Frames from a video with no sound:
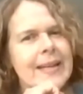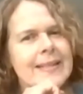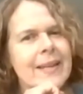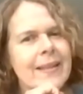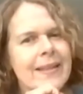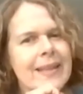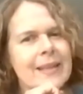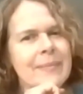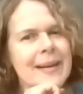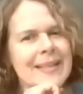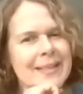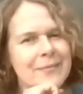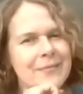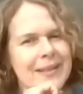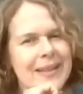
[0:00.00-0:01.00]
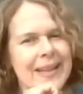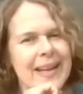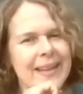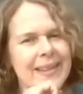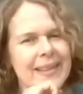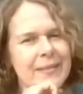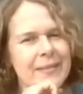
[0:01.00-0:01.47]
there's nothing better for
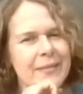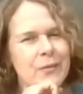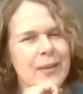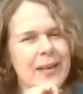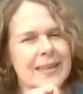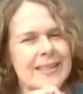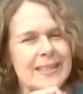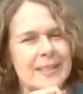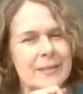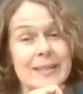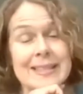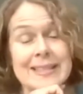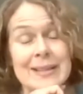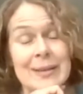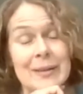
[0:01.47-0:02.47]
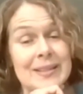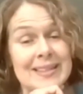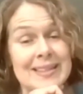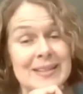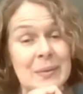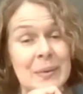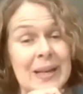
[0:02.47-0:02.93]
that than if the writer's a bit shocked
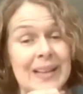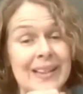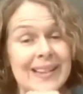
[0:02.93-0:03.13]
as well.